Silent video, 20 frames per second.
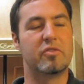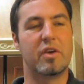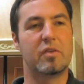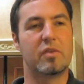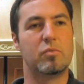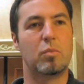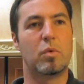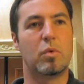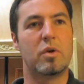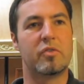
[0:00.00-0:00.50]
She
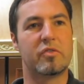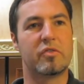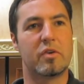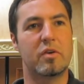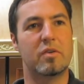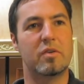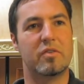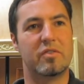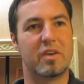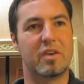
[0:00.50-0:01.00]
hasn't worn a
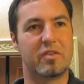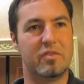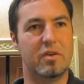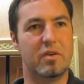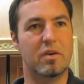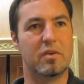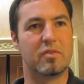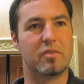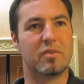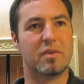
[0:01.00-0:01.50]
skirt in six
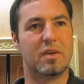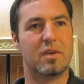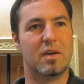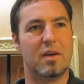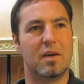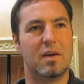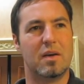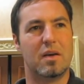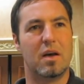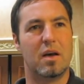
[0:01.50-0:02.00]
years."
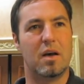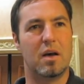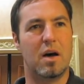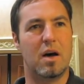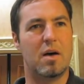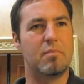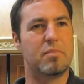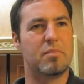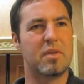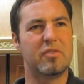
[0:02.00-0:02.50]

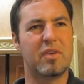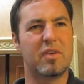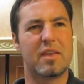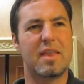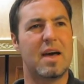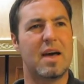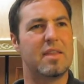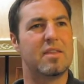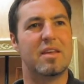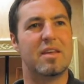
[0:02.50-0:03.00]
Uh, things like that.